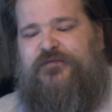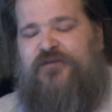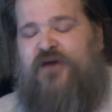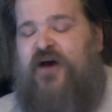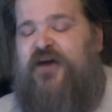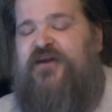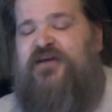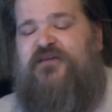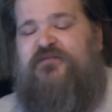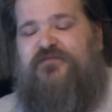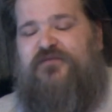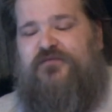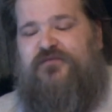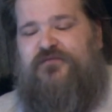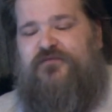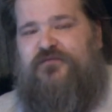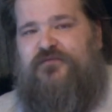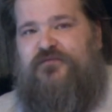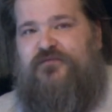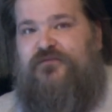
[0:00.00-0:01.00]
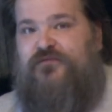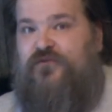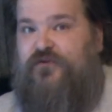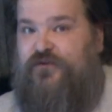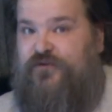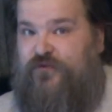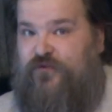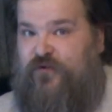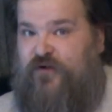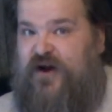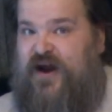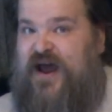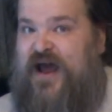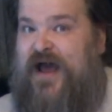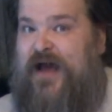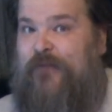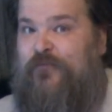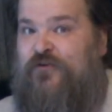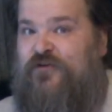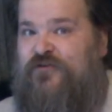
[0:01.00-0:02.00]
not even for your
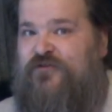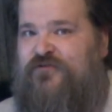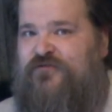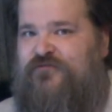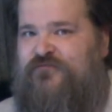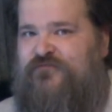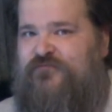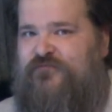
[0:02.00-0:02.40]
hammer.